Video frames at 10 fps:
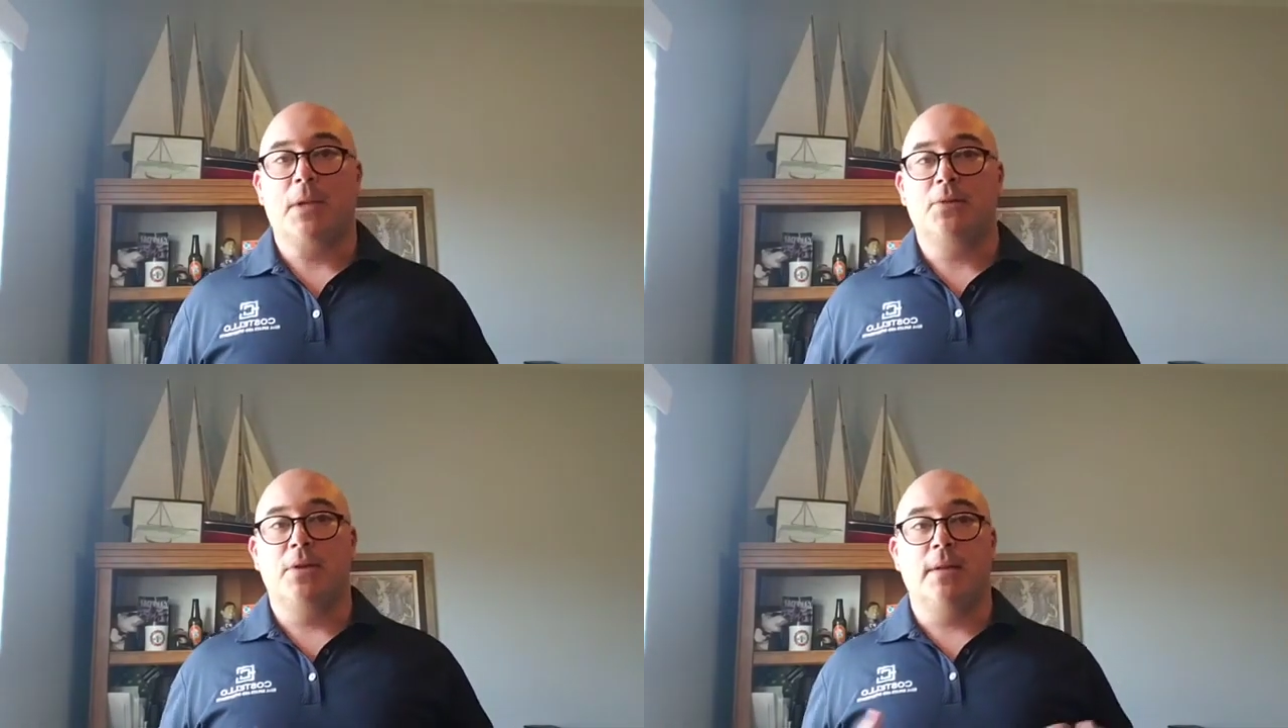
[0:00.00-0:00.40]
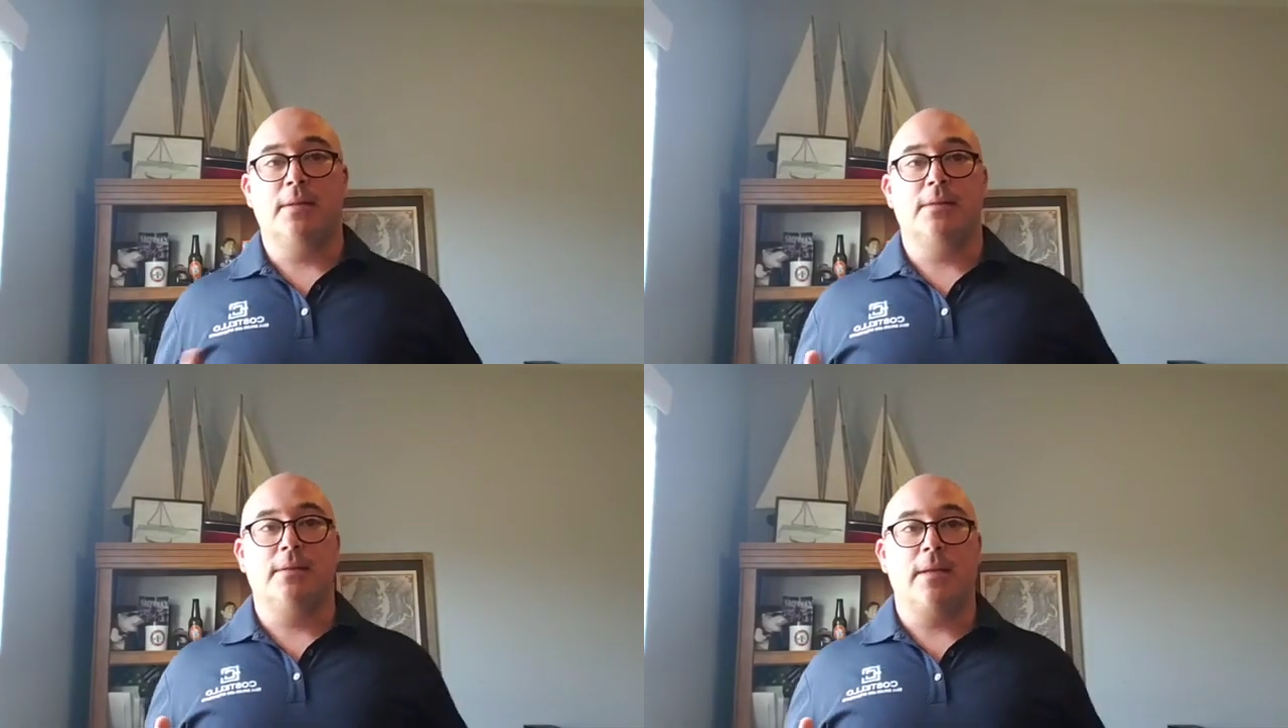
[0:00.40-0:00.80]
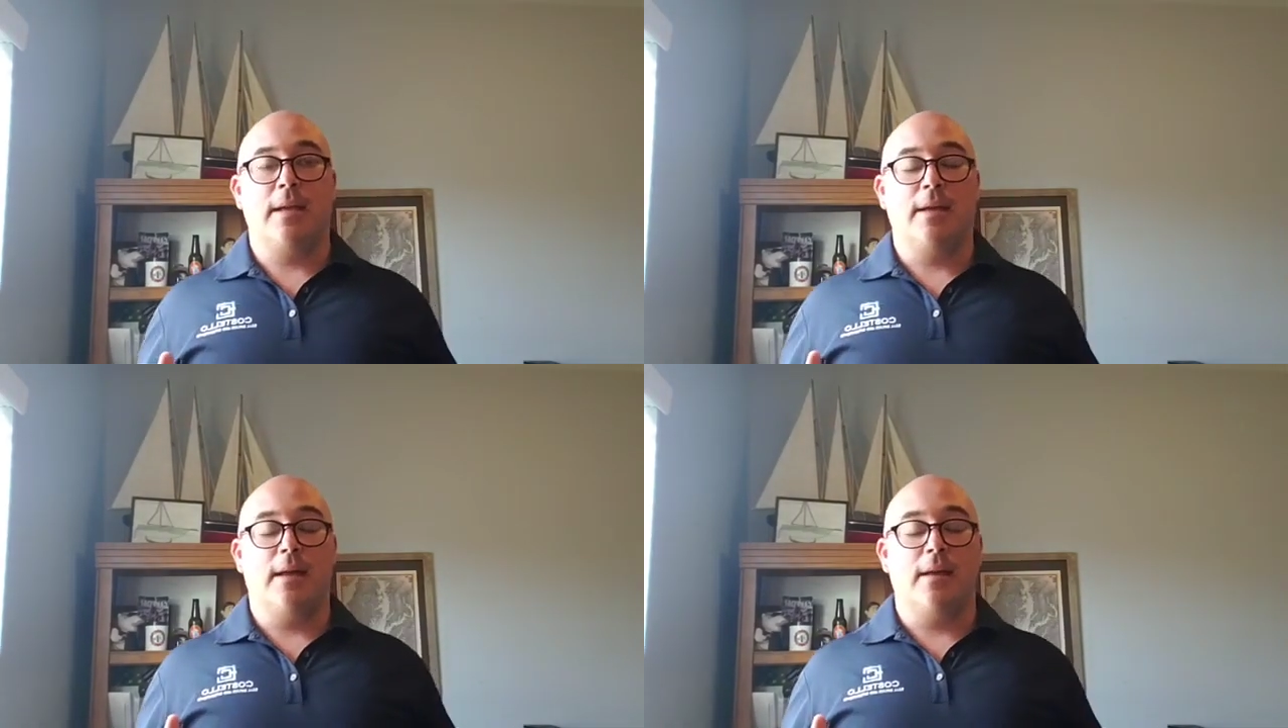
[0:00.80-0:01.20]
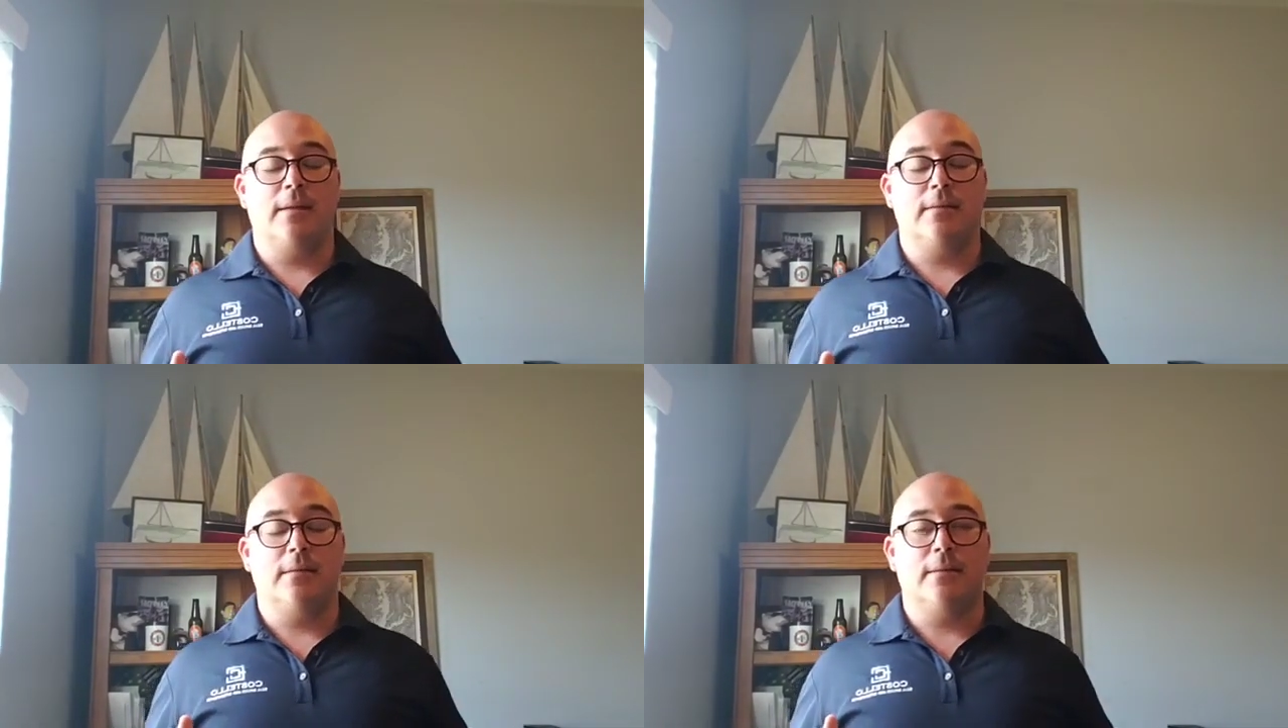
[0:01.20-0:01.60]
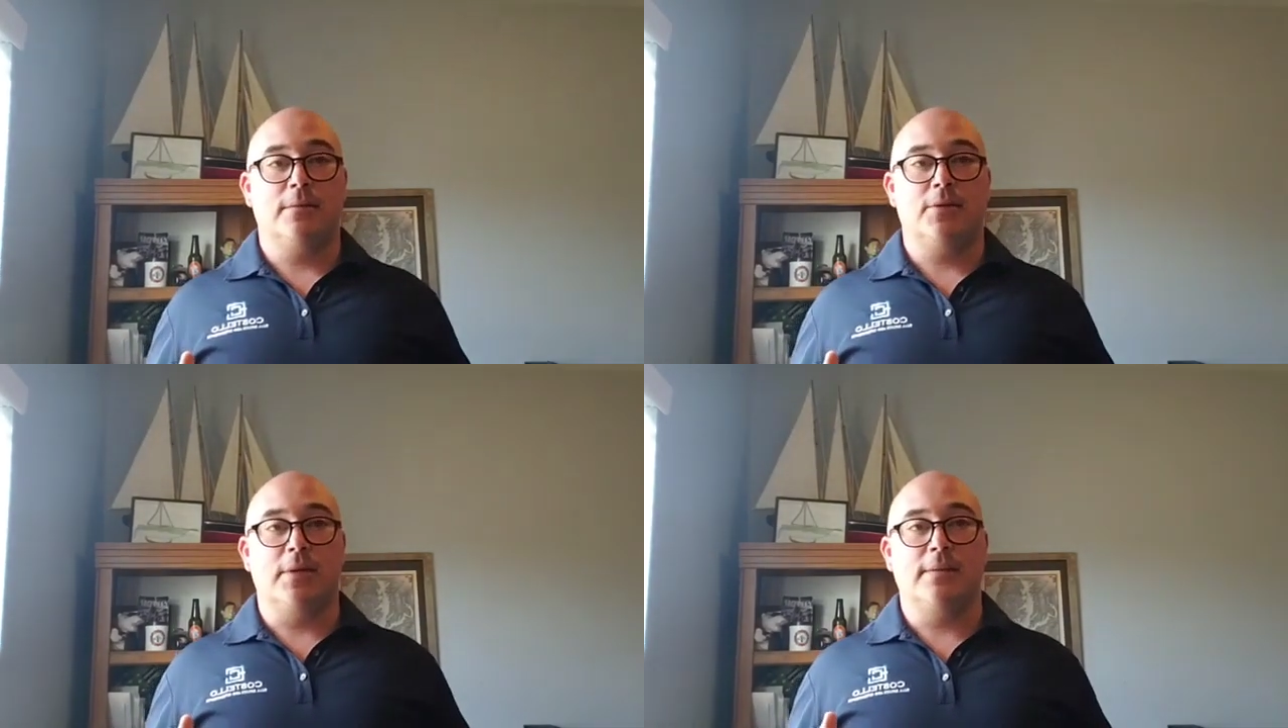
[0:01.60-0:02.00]
she's
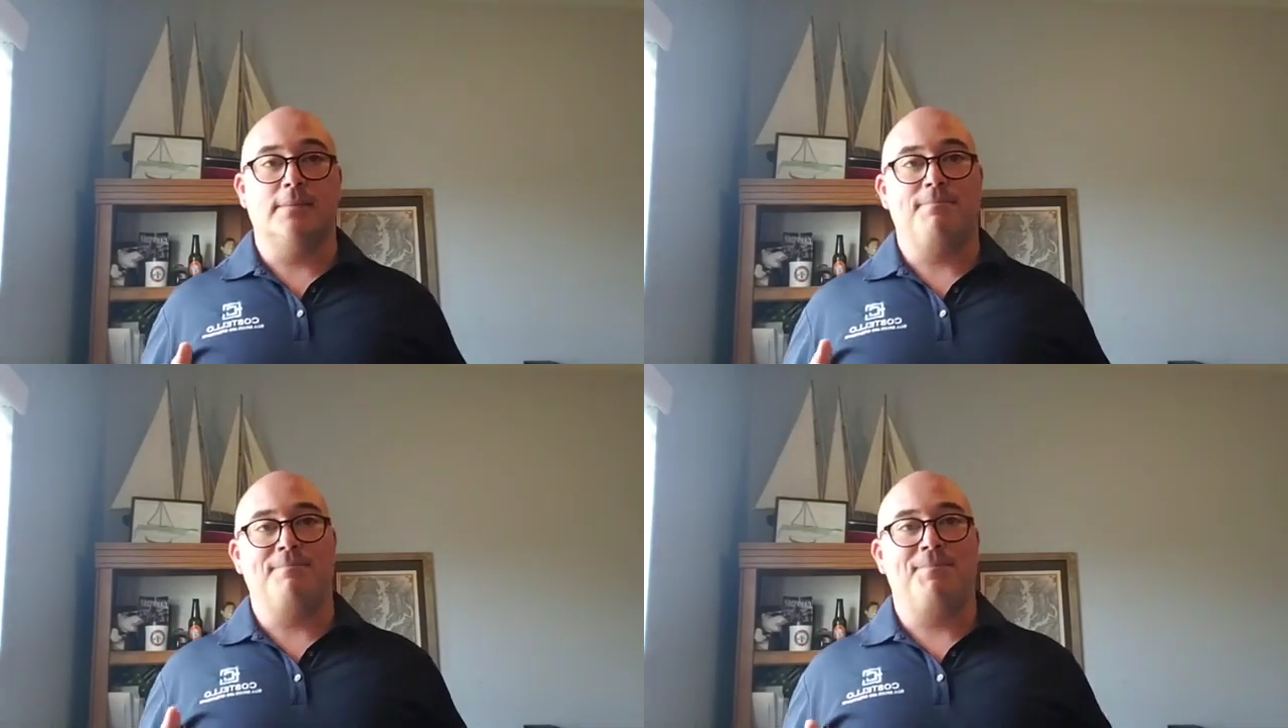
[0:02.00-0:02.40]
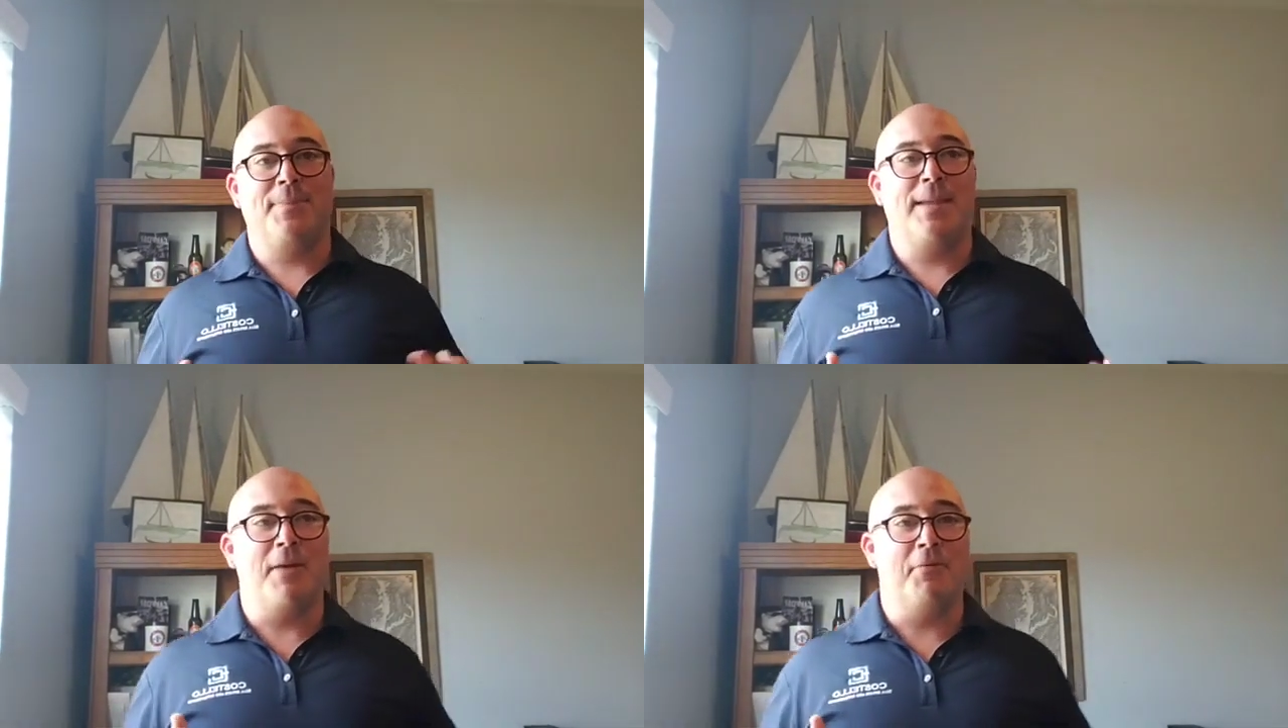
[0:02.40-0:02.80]
not